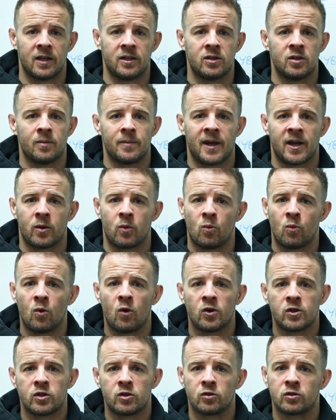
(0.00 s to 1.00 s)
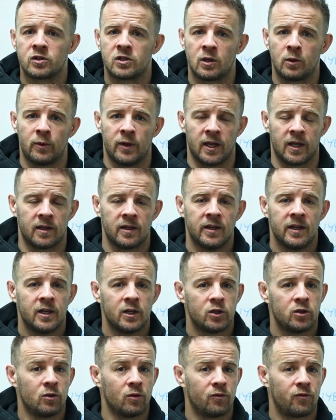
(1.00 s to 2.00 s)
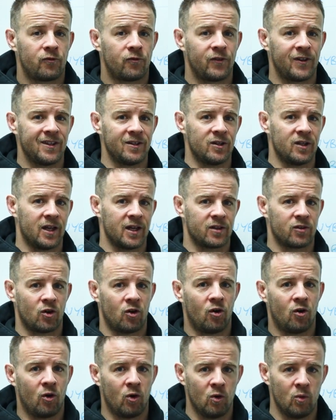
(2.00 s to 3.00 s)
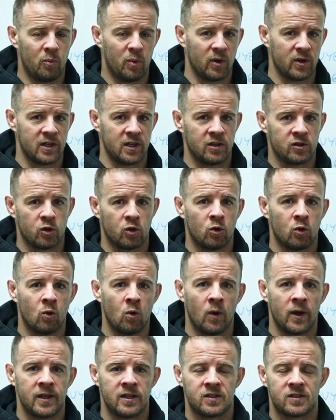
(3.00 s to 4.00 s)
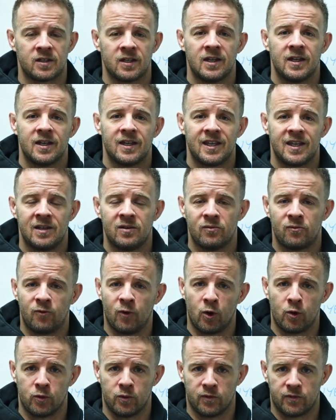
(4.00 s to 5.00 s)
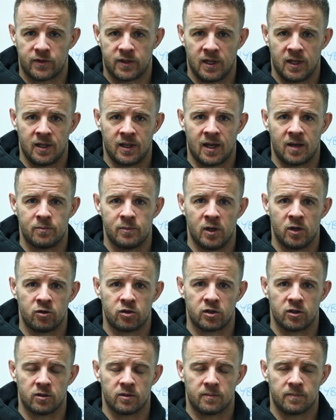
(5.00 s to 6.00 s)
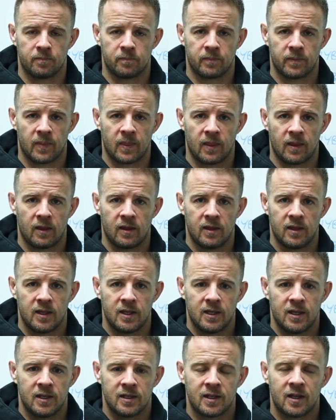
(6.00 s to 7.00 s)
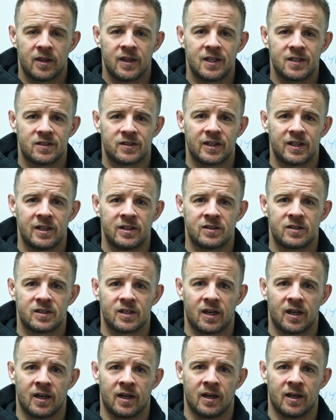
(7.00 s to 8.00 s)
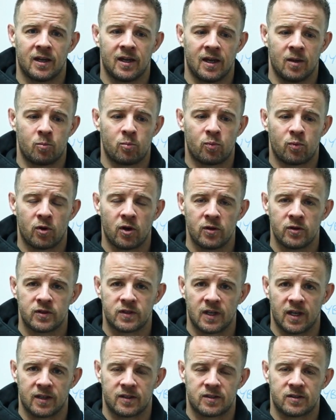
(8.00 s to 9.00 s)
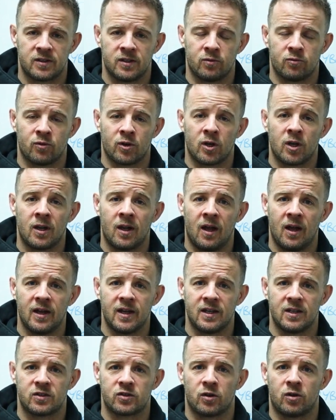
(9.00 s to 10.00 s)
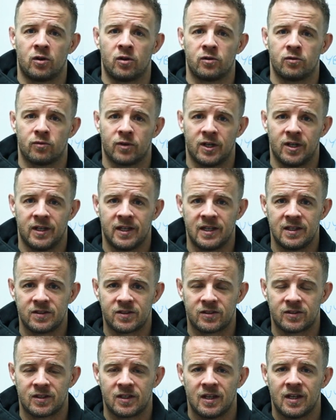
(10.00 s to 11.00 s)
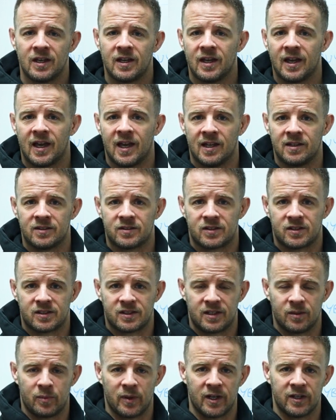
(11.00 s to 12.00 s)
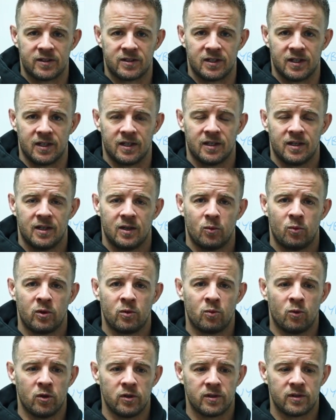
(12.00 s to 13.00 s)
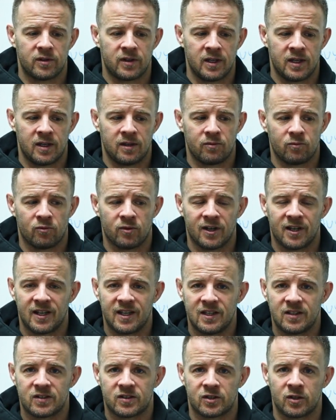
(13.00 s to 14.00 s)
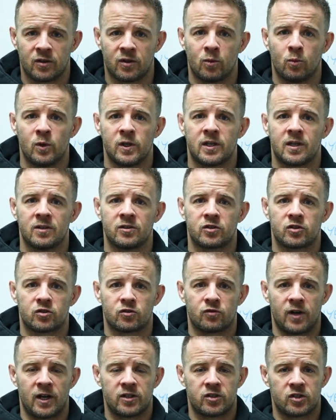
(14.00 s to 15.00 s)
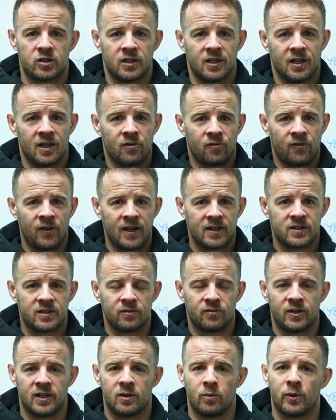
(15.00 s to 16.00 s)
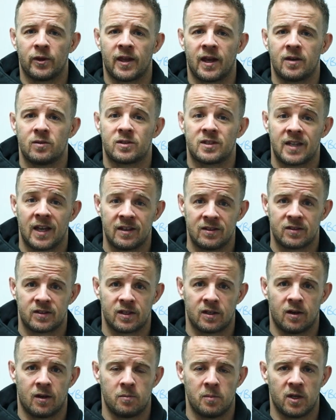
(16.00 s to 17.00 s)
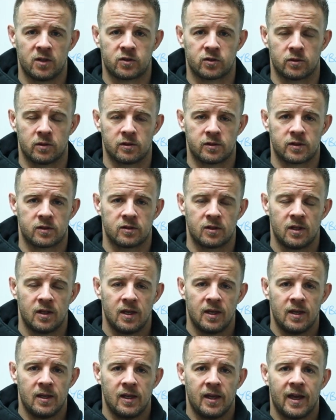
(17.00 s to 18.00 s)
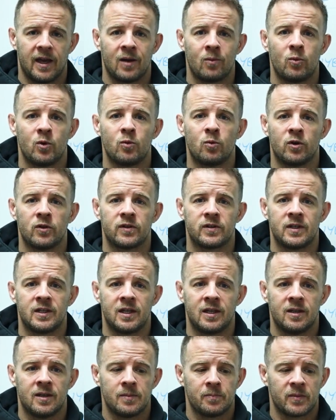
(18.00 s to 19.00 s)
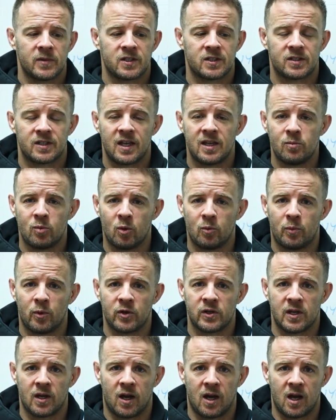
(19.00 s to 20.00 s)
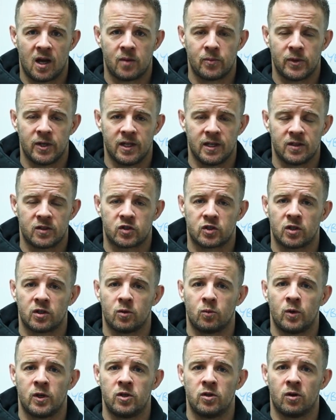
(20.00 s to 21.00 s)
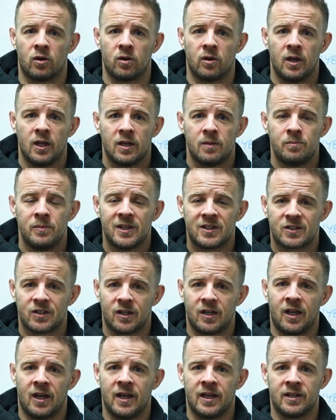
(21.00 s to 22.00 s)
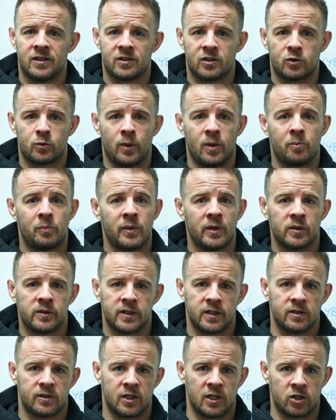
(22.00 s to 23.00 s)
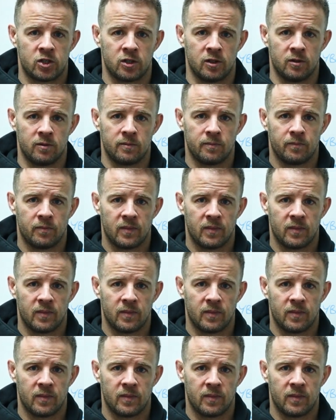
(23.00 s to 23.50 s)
and no matter what you're doing, you'll feel like the whole body is always involved in that motion. Now, this is a process that relies on release and stability. We want the release so that we can stretch effectively without tensing our muscles. And we want the stable body harmony so that we're not misaligned as we're building tissue.